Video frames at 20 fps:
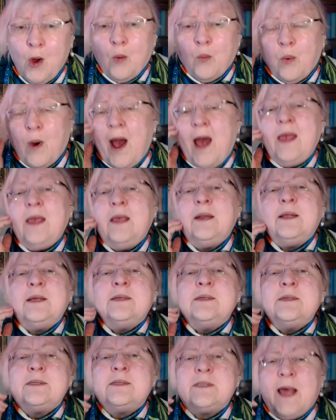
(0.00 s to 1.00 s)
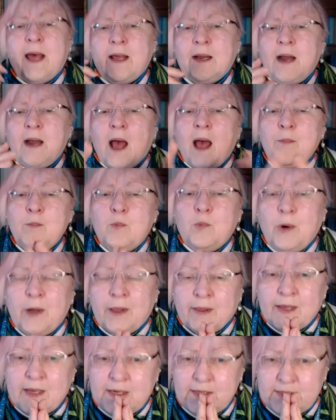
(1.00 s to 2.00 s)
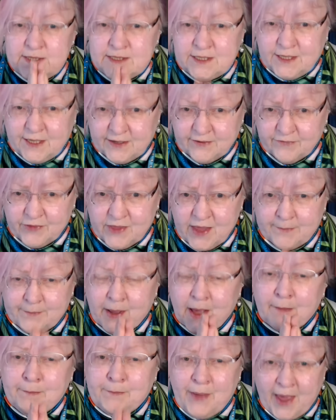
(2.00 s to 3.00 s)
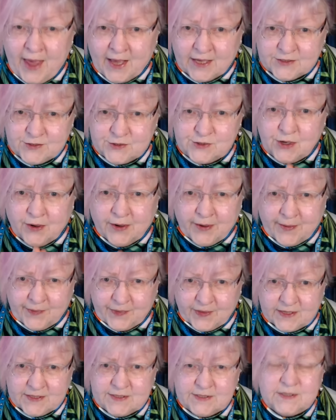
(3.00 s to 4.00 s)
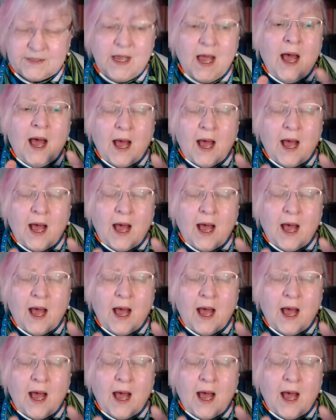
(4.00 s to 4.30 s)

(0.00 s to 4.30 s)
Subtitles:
why it is that I'm willing to give them a pass on this.